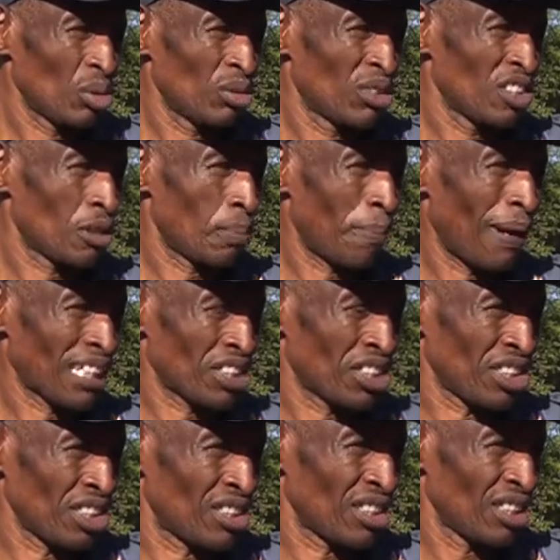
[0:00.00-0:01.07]
to
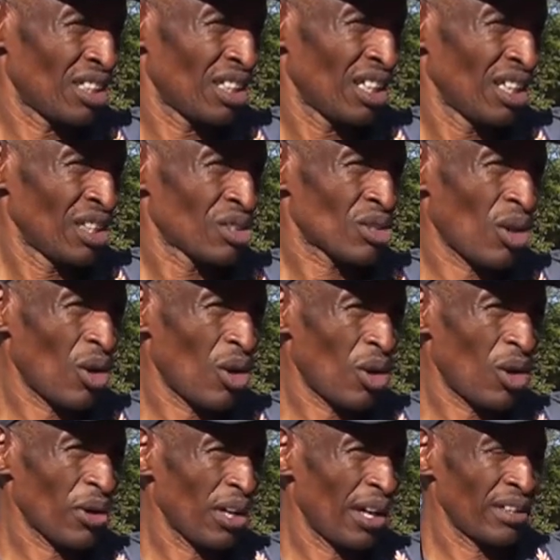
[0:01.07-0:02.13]
dispatch it.
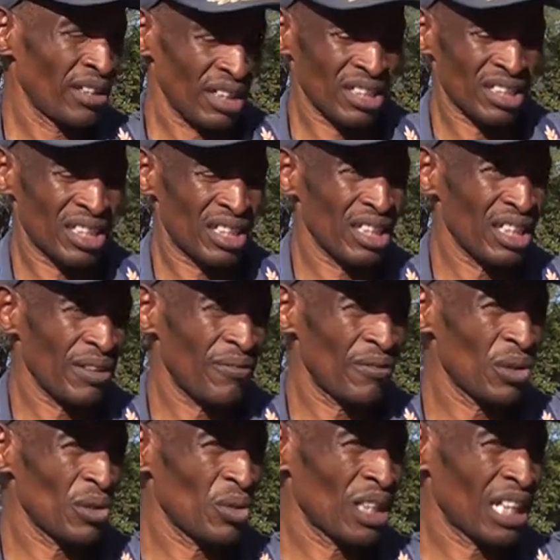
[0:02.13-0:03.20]
So, and it gives
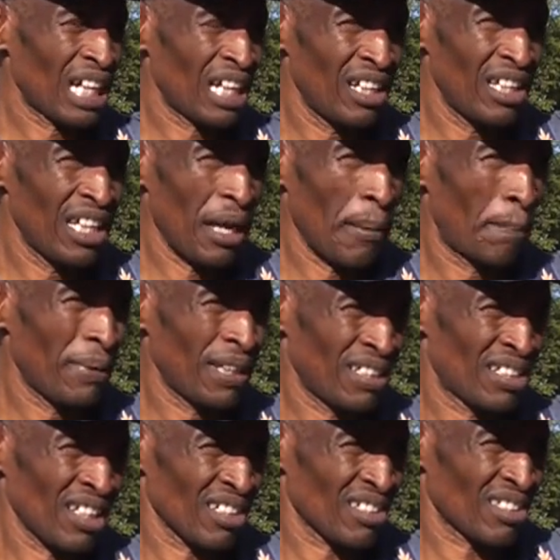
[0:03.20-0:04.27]
you clear
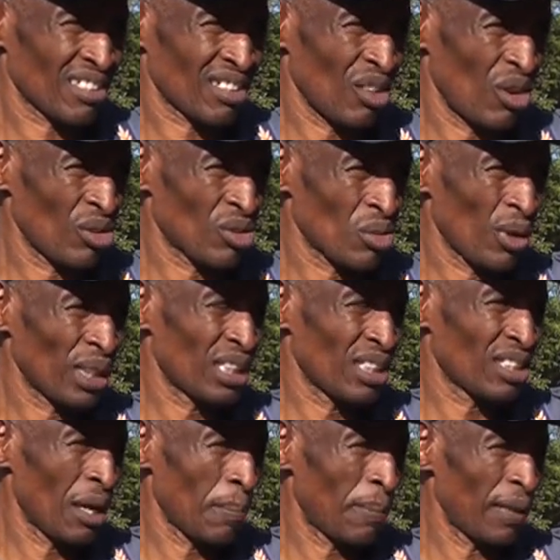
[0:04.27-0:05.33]
pictures on what
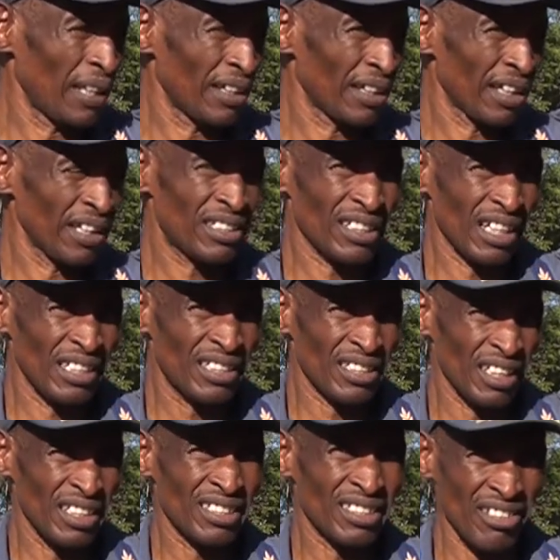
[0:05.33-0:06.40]
is happening.
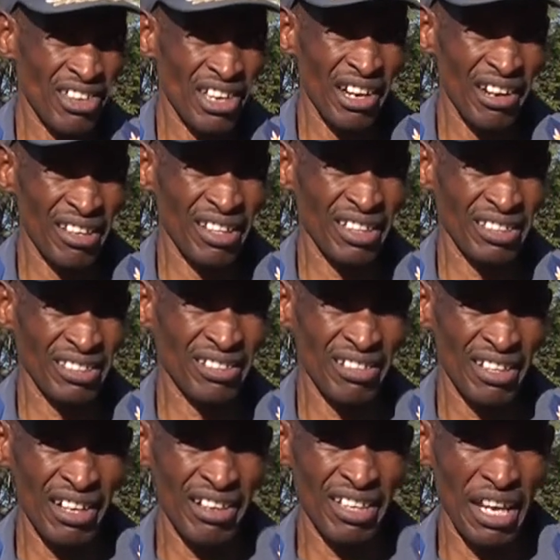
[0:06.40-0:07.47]
It's
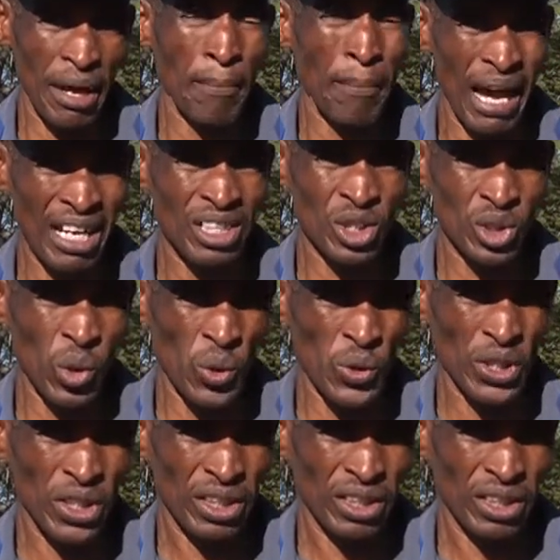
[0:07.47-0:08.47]
really a milestone.